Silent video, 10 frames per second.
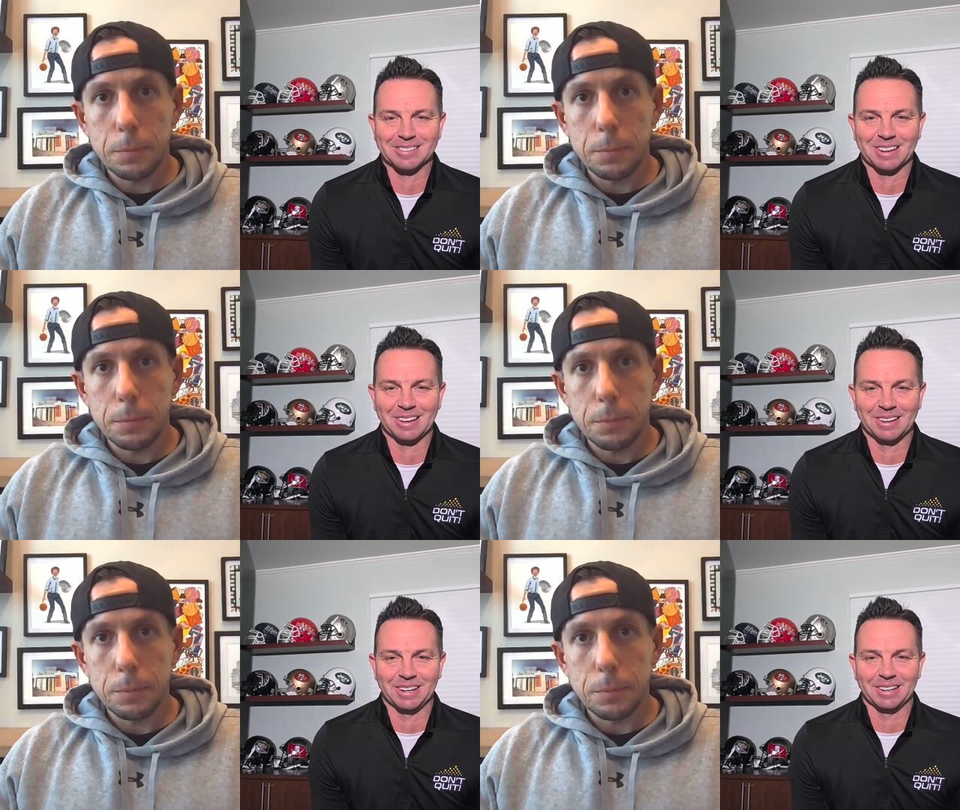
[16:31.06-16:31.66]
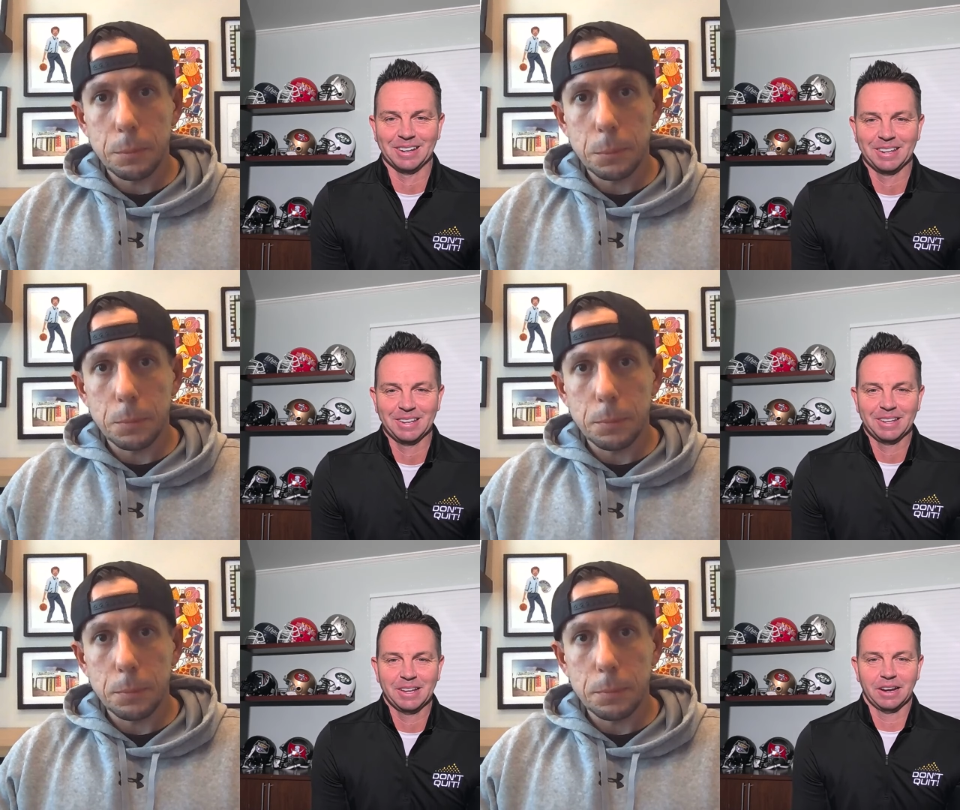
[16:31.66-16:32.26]
Speaker 1: on and
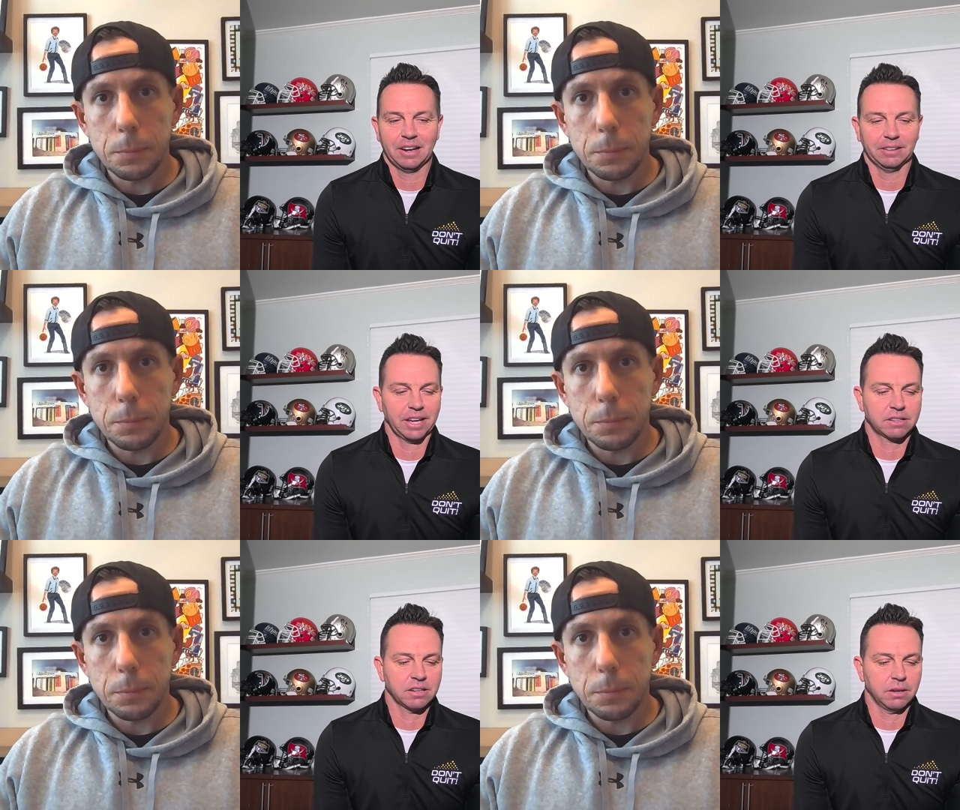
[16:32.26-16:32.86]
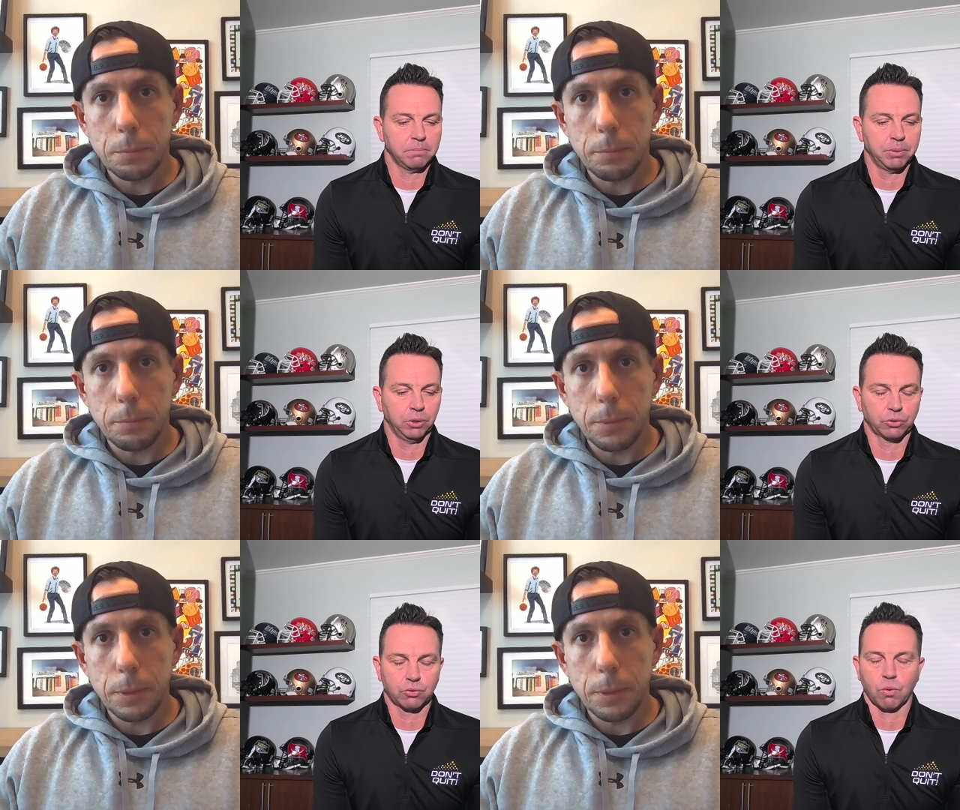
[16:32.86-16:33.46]
uh, like to
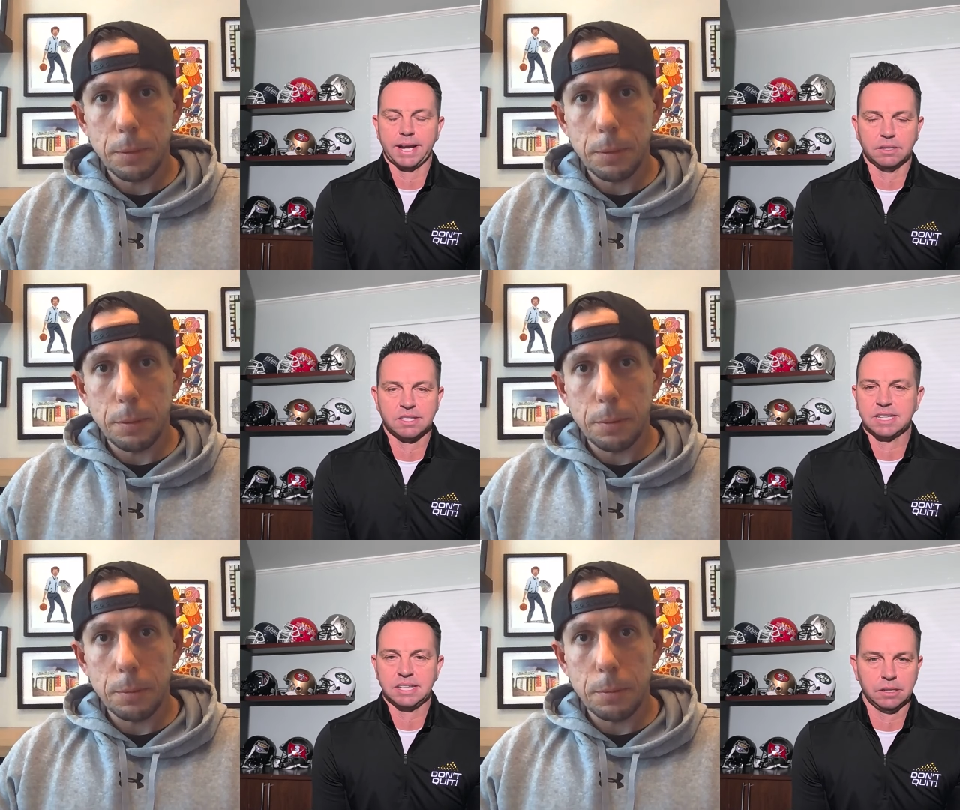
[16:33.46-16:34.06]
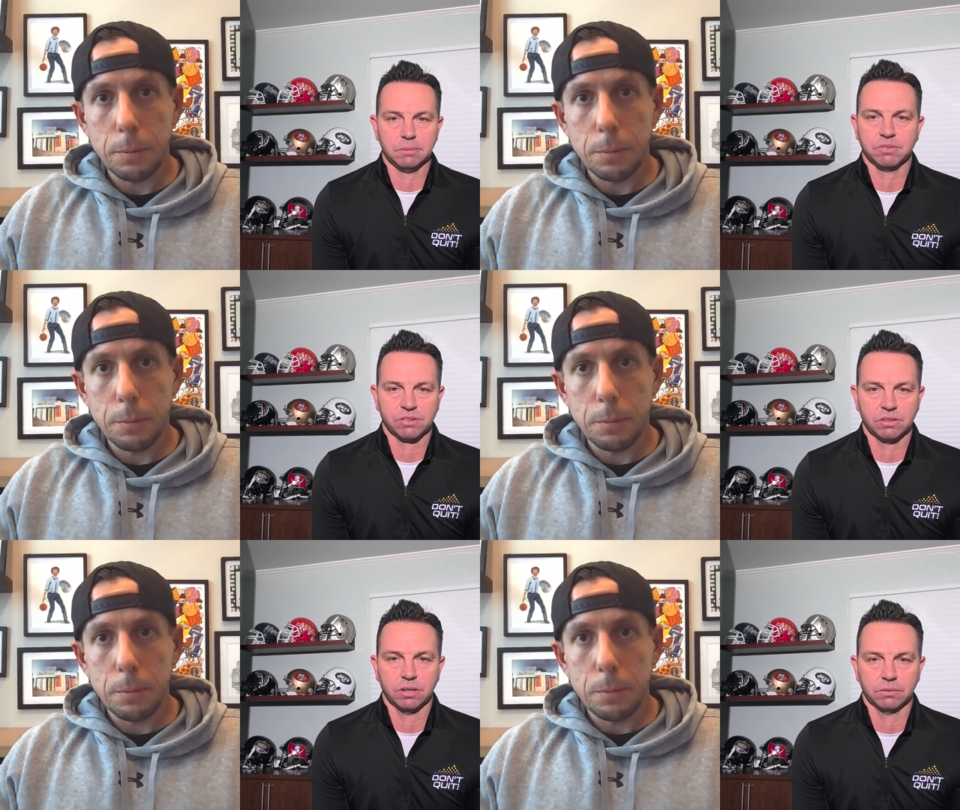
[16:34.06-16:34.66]
build great
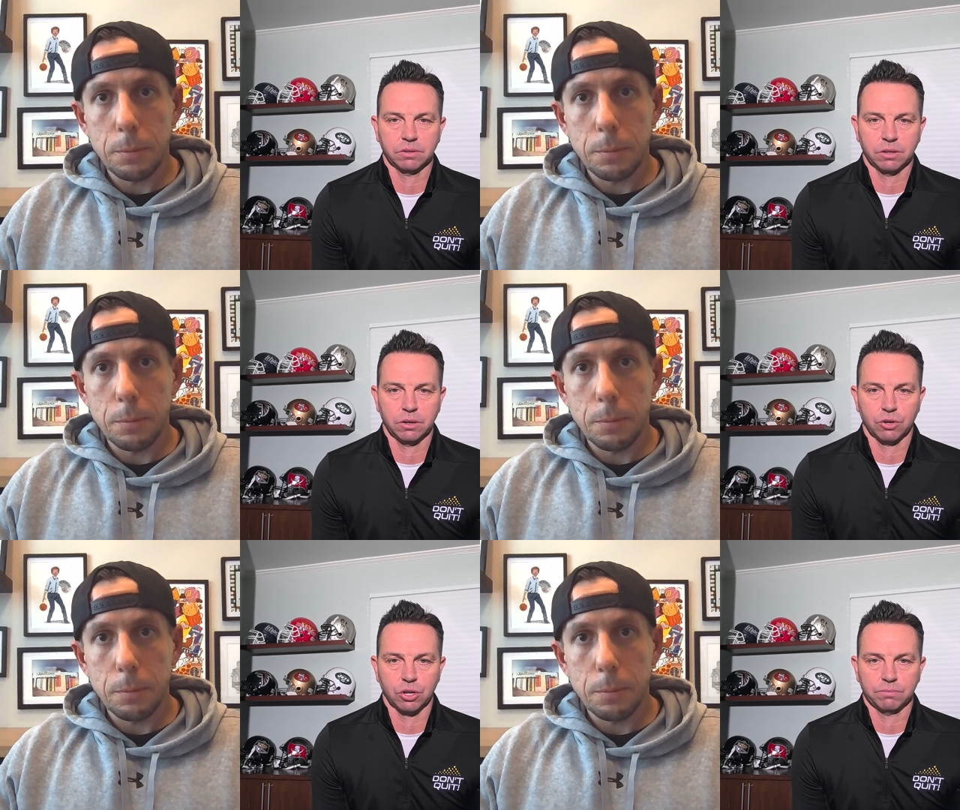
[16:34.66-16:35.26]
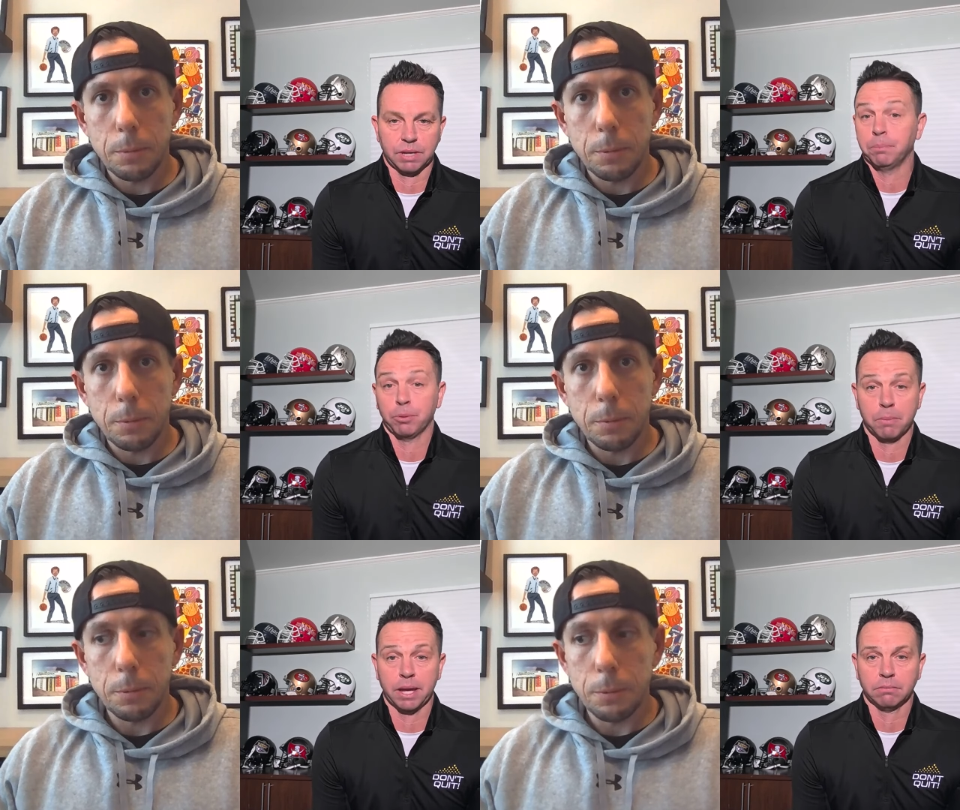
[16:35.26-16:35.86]
teams to, you know, to
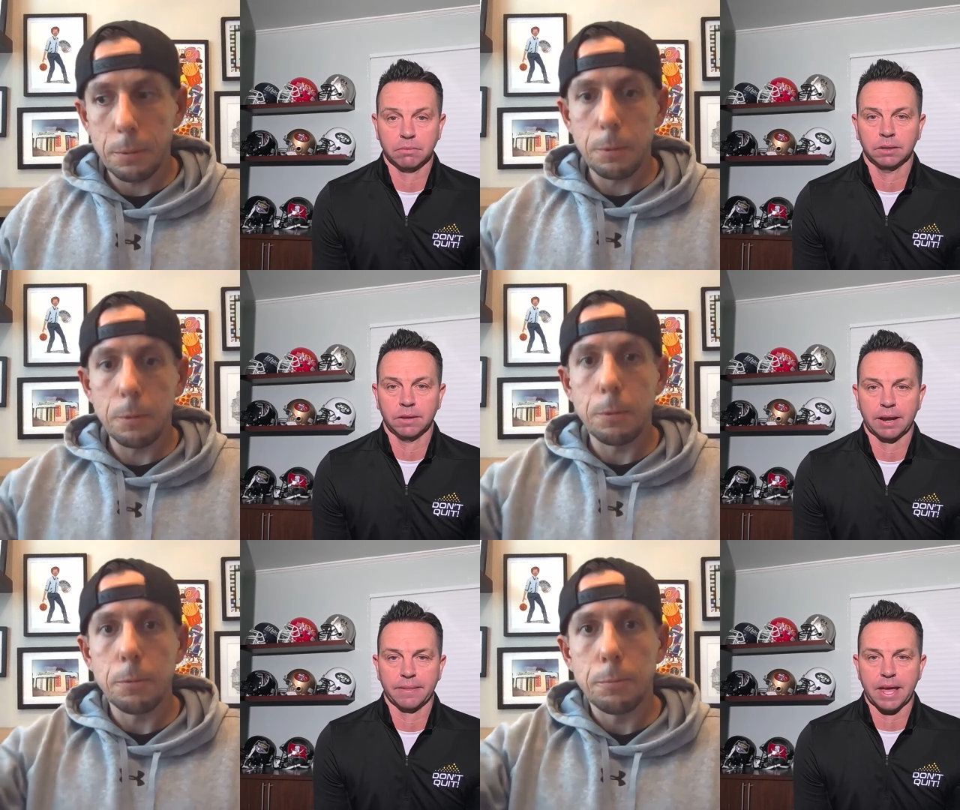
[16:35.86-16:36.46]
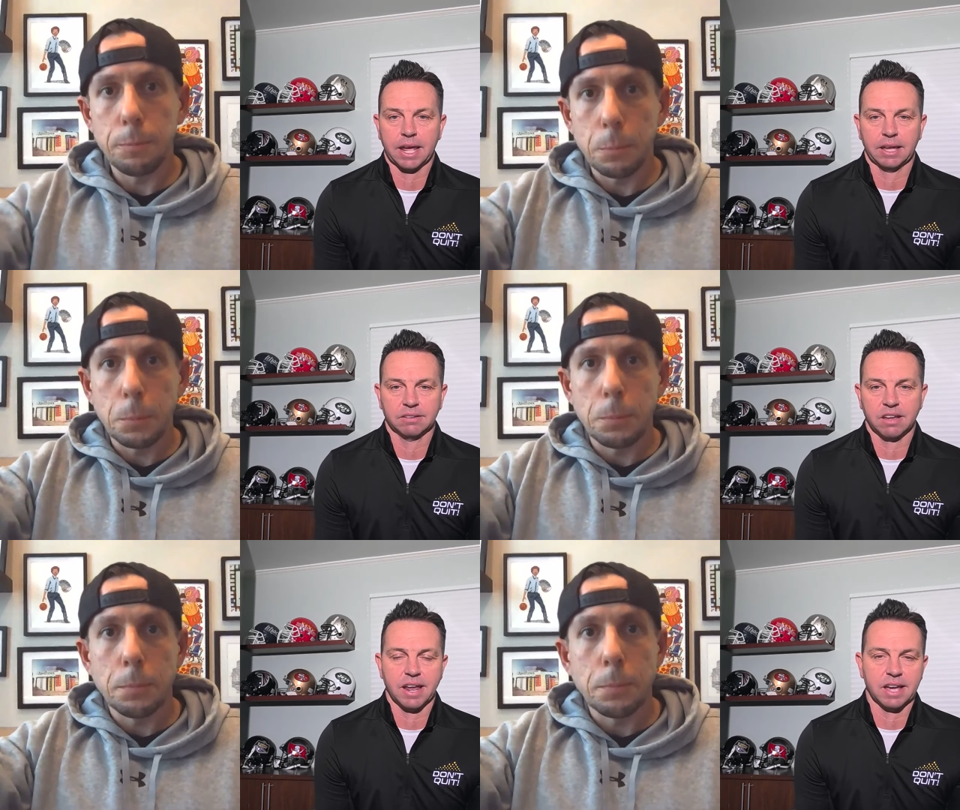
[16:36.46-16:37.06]
implement a lot of that
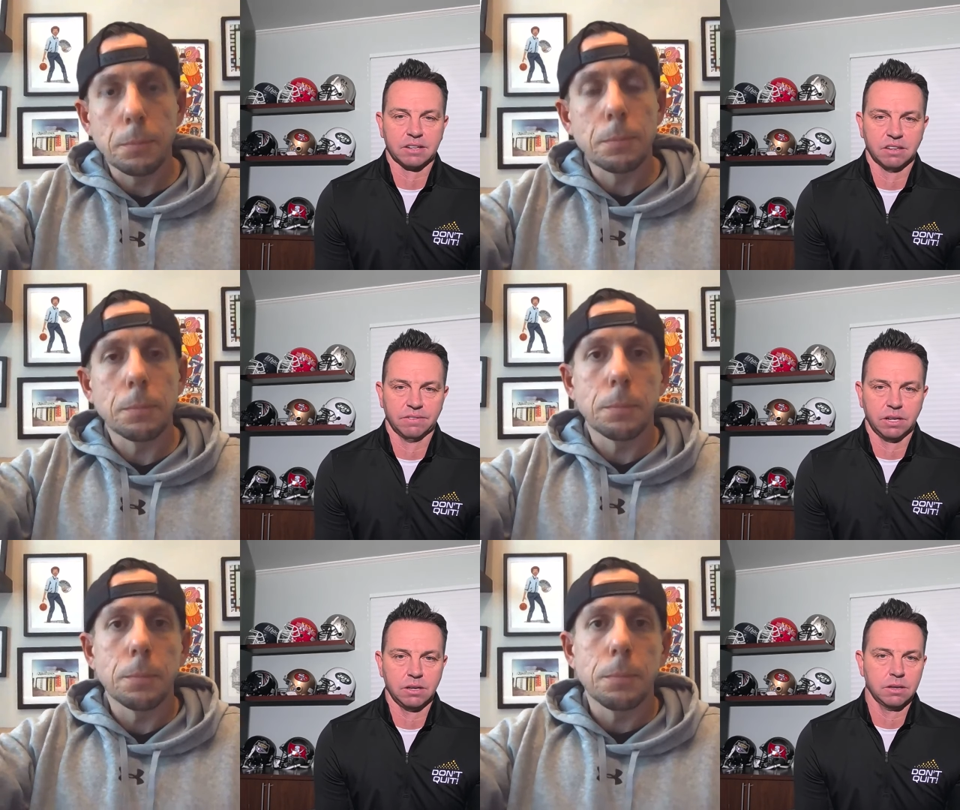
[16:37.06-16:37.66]
hands on activity.